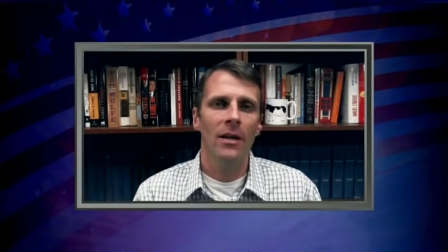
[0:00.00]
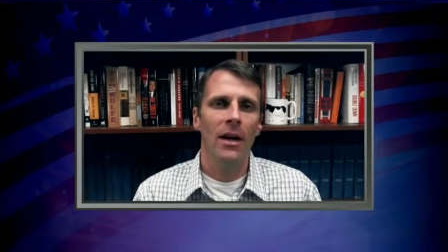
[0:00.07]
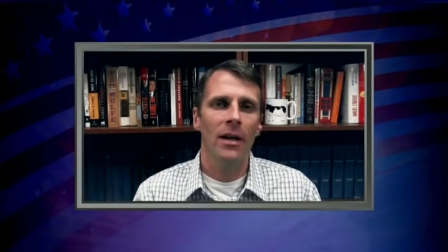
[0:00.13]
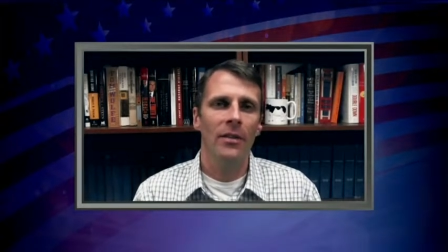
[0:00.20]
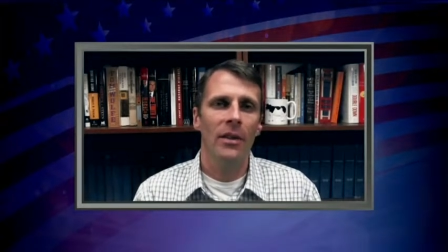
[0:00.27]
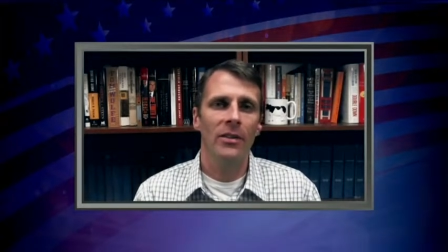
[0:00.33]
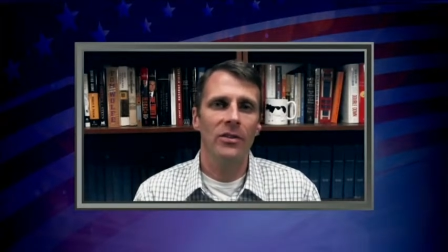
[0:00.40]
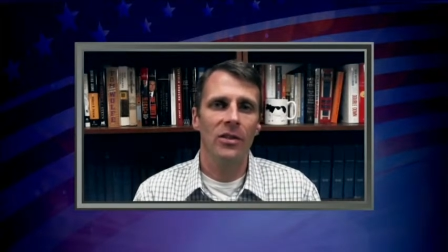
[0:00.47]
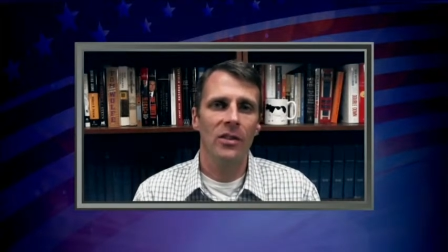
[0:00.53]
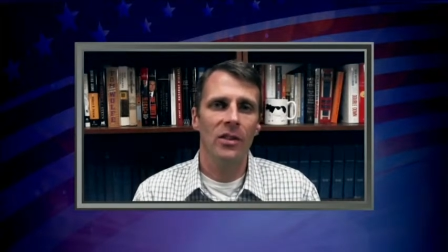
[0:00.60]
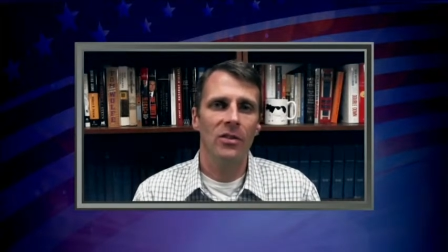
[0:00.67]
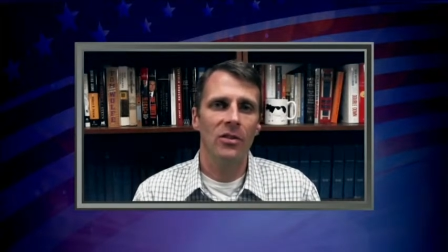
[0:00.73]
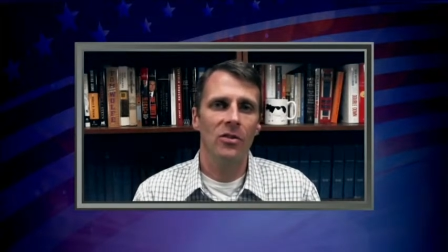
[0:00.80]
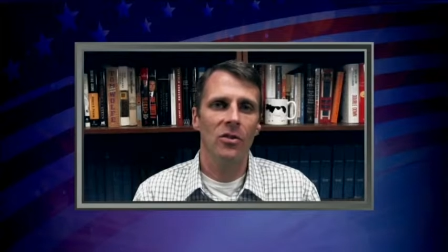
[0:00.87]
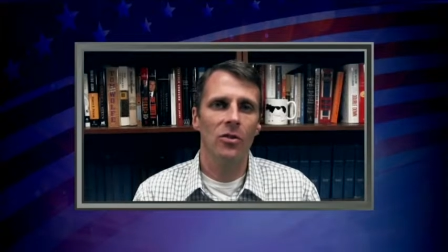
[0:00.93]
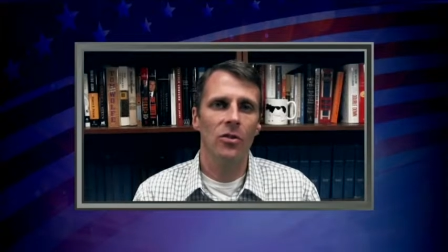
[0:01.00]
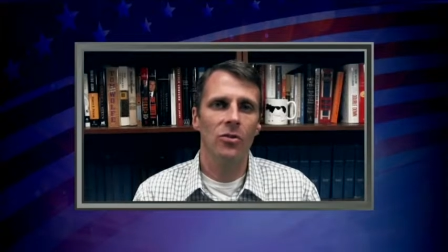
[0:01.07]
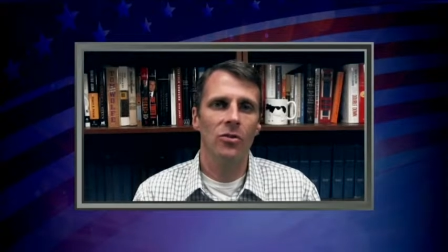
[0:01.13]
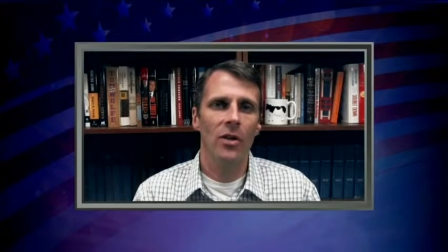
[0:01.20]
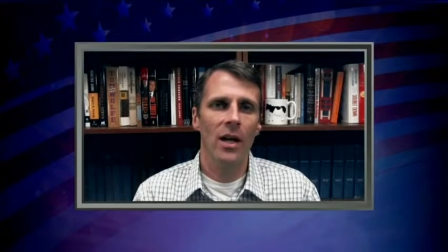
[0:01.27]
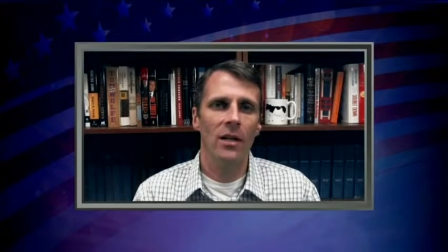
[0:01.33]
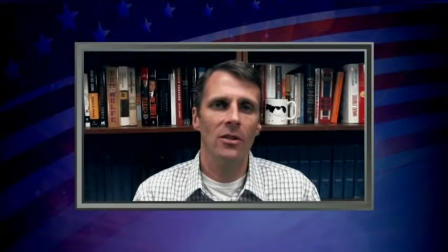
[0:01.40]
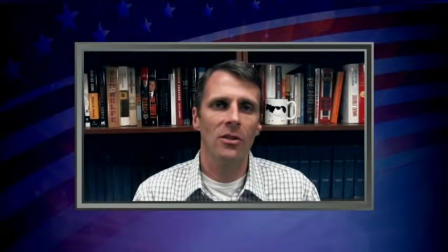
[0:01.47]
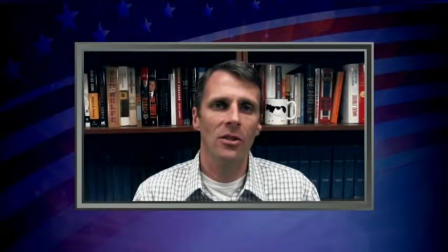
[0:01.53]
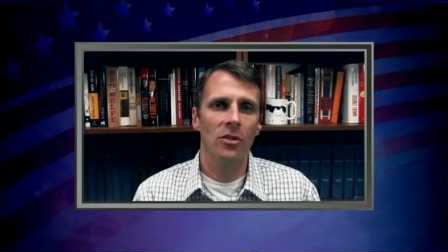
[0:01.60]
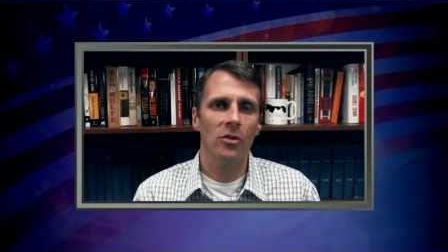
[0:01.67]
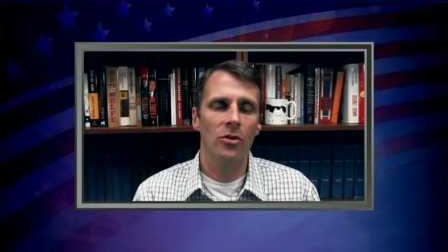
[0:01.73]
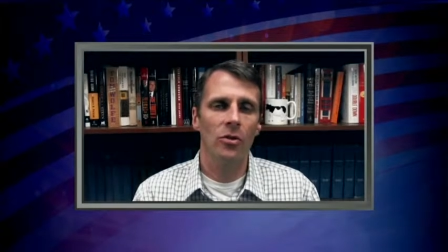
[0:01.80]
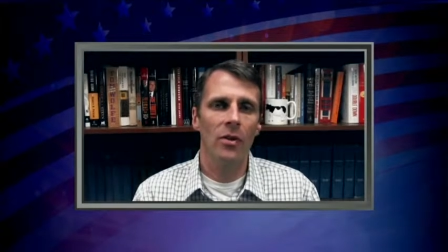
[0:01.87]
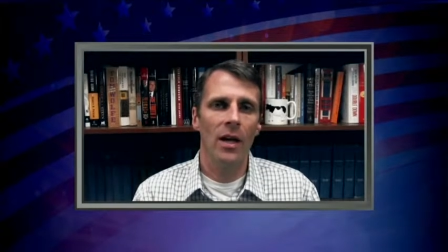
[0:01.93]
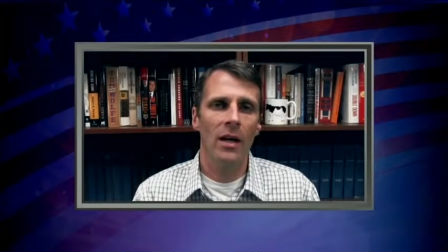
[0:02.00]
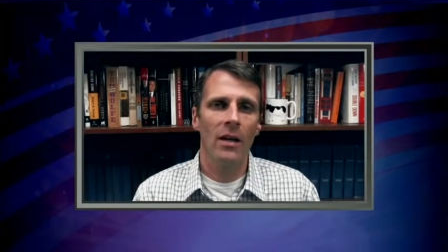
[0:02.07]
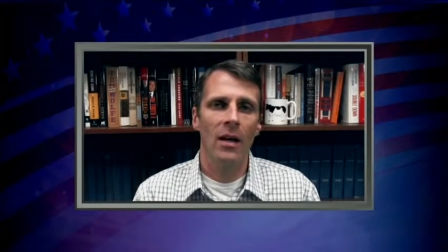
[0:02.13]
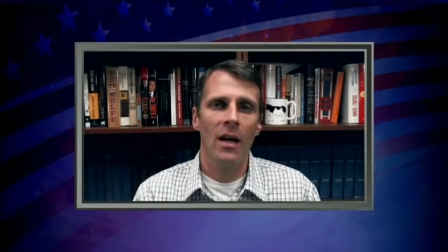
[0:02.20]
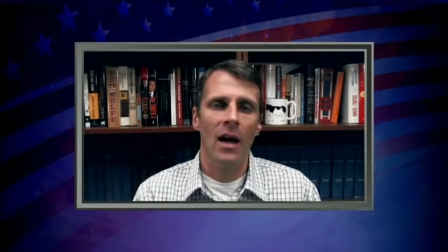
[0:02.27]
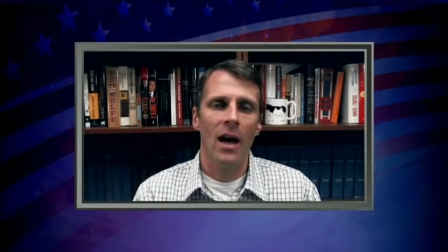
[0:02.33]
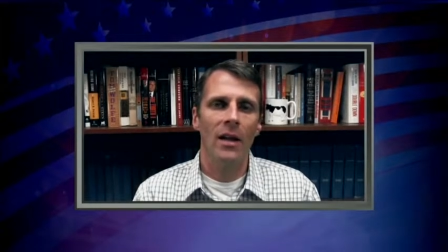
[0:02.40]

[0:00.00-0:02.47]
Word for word: Uh, they see this as a new strategy to do that.